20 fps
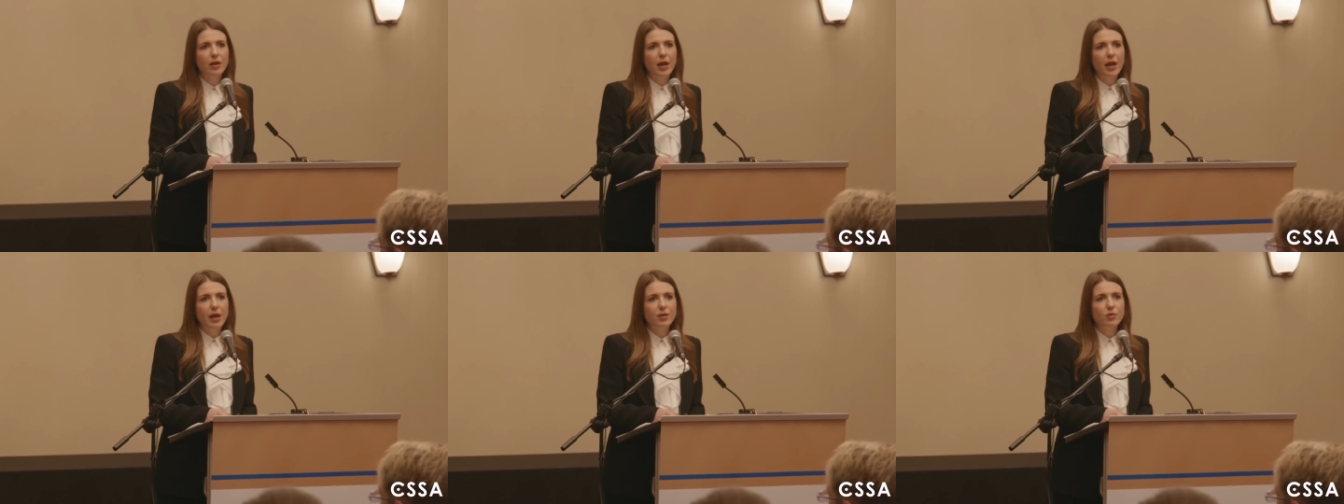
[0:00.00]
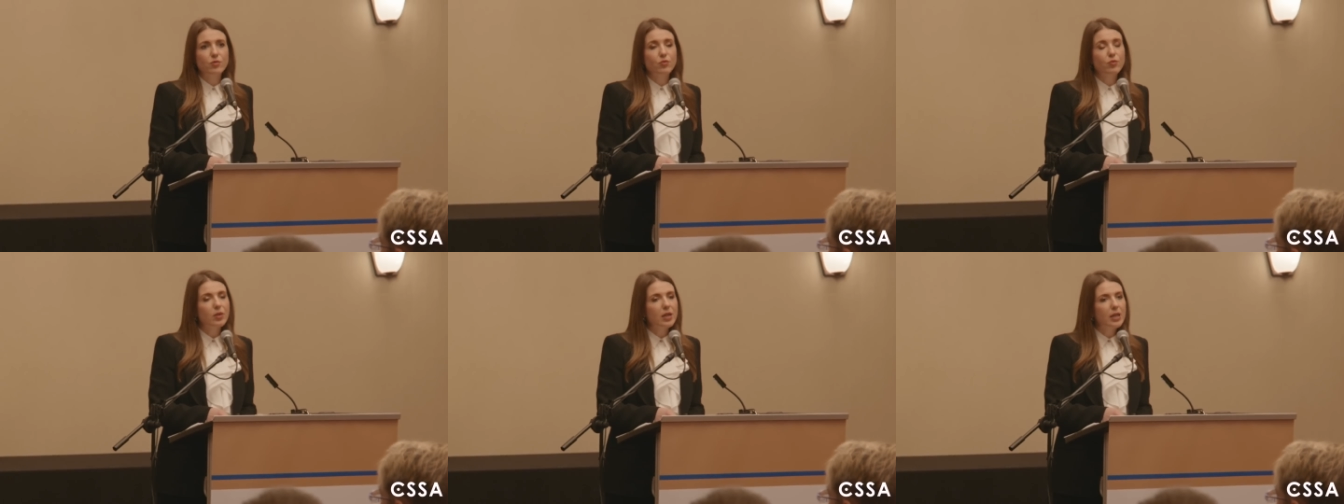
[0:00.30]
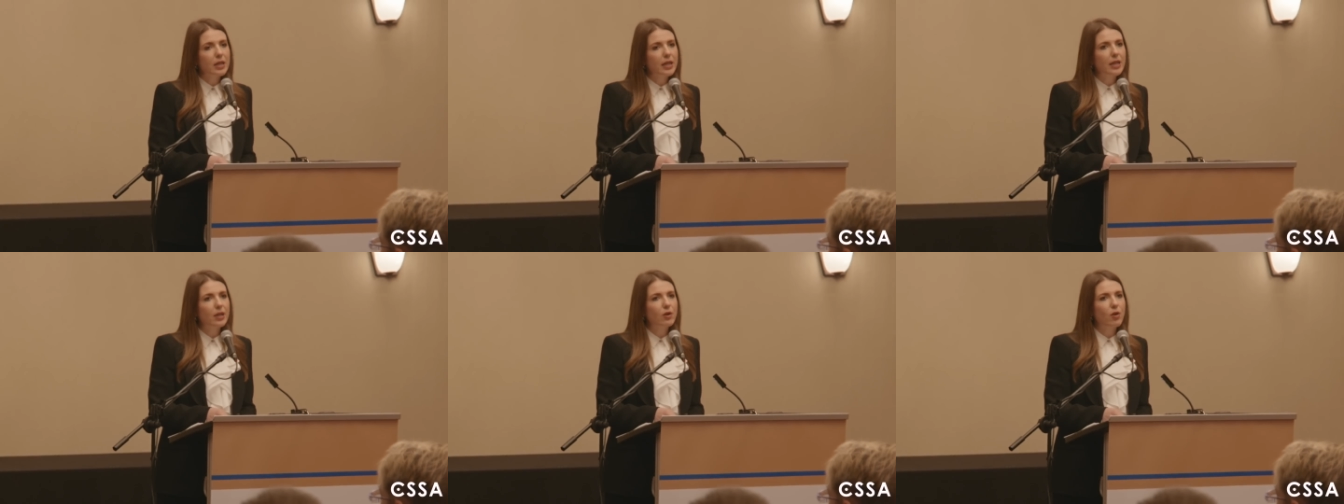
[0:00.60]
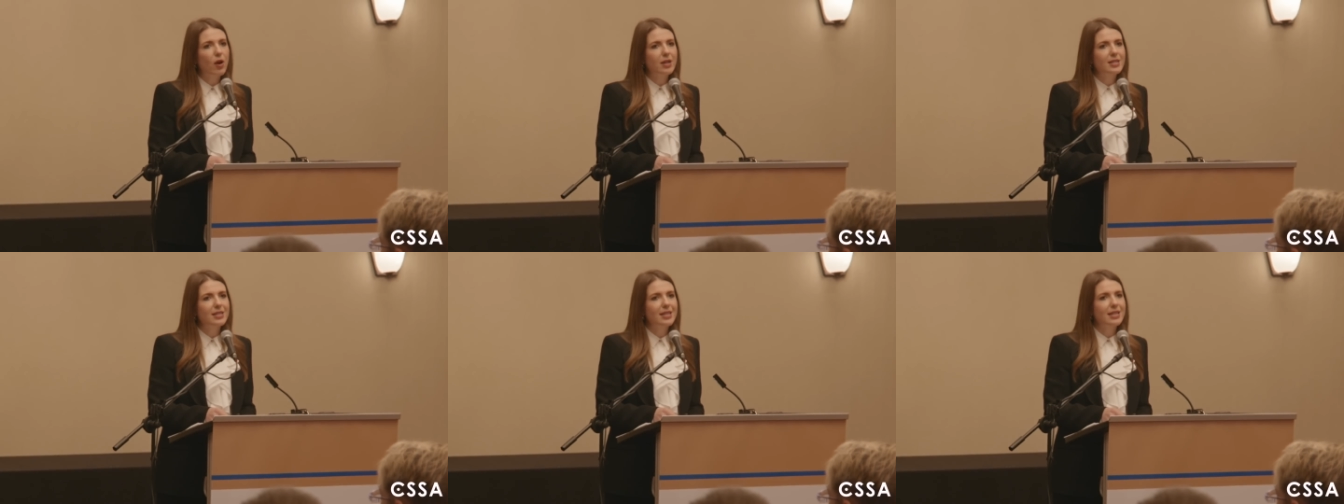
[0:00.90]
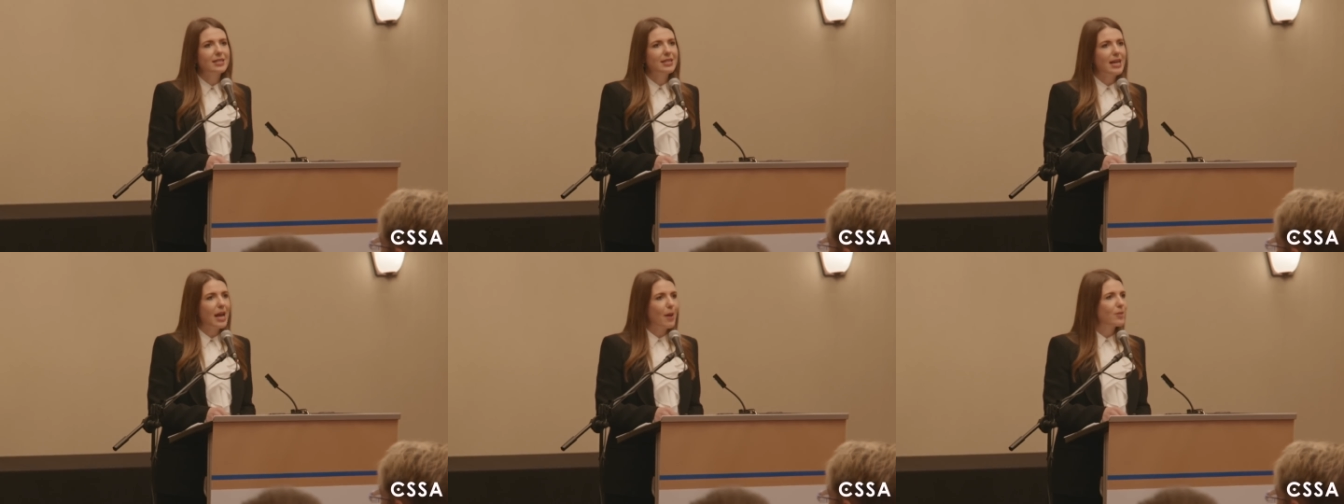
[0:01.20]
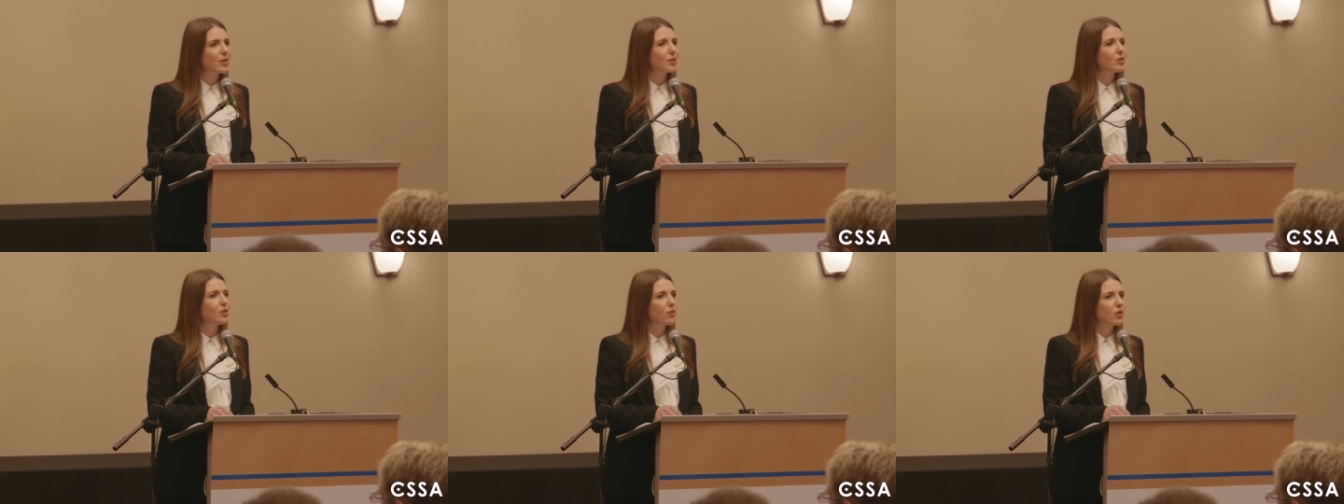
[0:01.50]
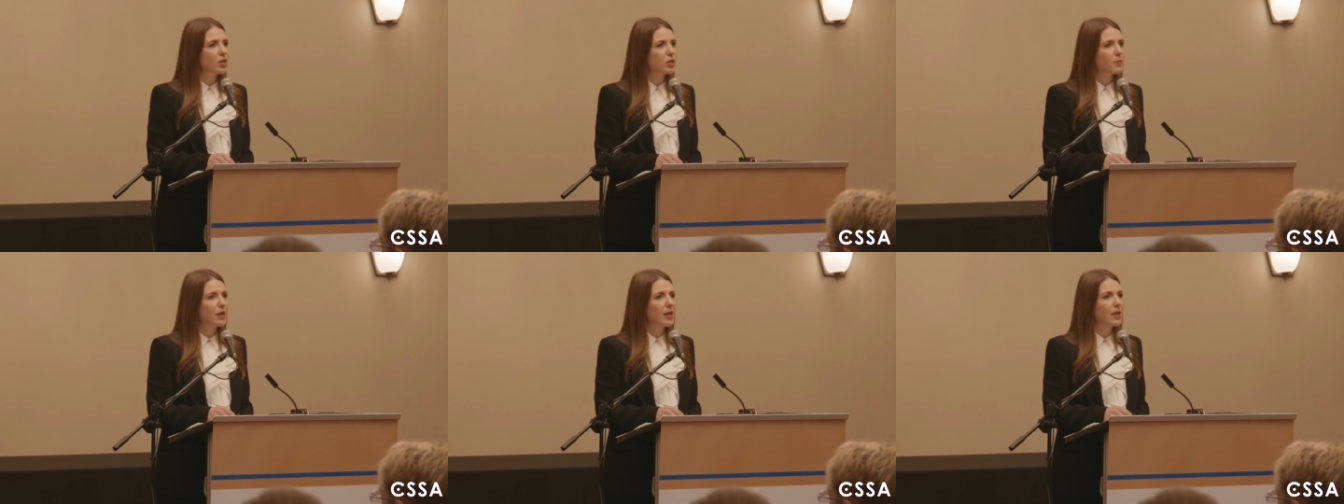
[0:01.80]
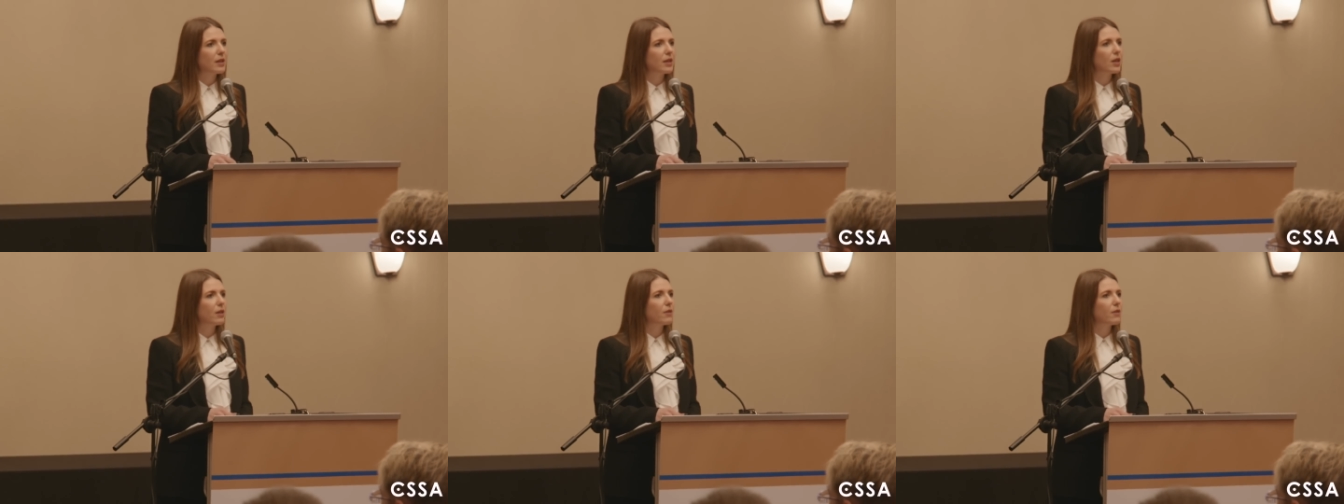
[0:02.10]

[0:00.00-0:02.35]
and really cross-examined, so to speak,